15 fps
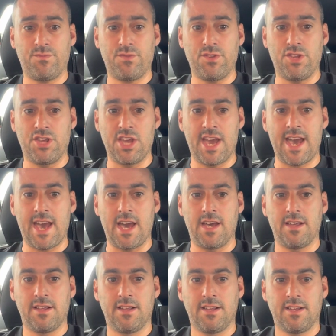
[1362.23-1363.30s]
yeah,
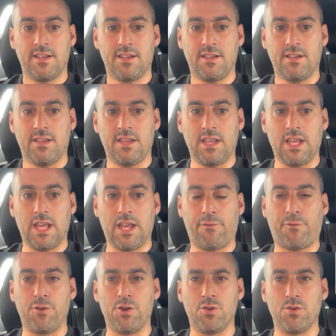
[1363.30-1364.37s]

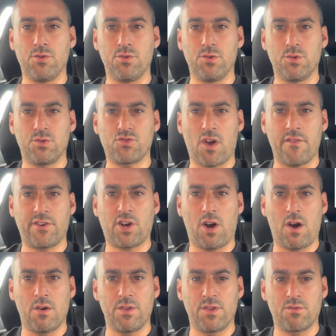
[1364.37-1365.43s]
if you drive a
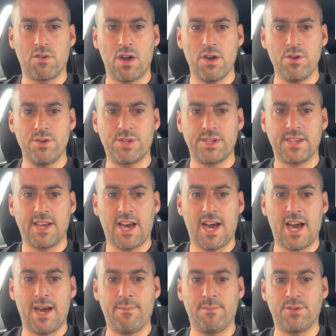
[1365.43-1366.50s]
car on the road,
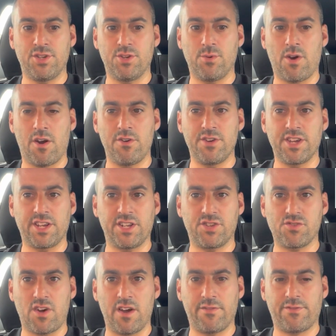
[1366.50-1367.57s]
and you are only going to
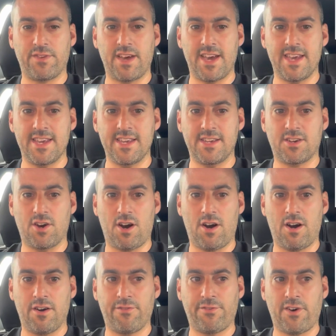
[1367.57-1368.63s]
drive a
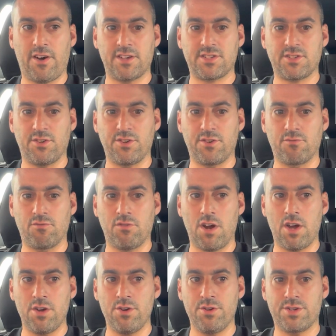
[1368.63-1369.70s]
car fast on the
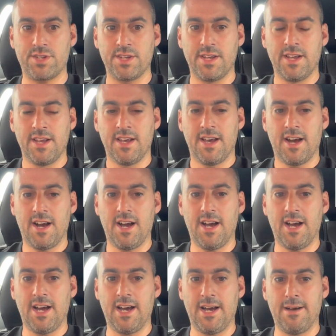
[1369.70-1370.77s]
road,
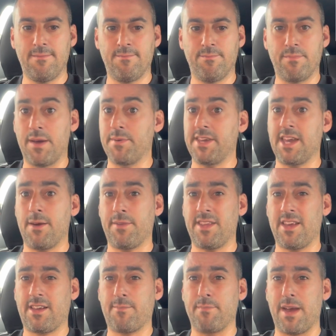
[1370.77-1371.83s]
maybe get
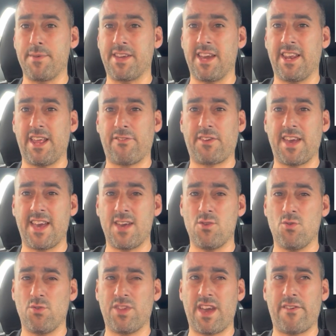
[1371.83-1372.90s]
an FK8
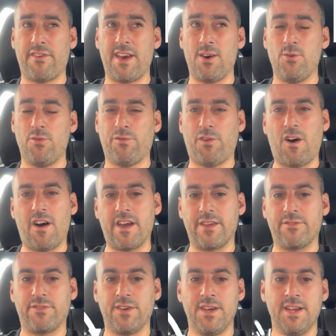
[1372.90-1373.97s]
or the
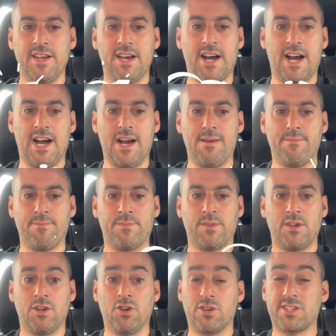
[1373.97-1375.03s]
FL5.
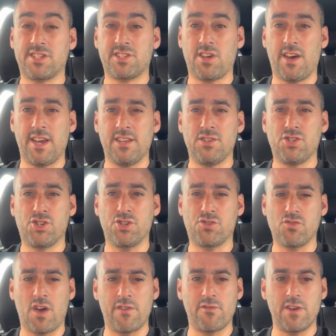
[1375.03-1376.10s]
Looks exciting, should
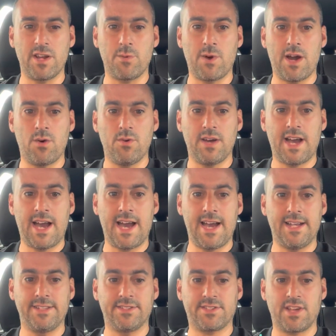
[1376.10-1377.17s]
drive really well,
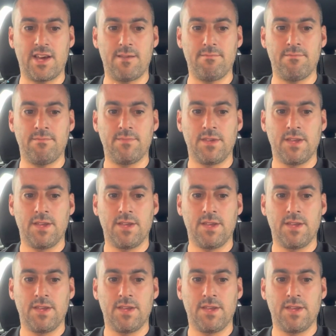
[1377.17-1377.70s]
and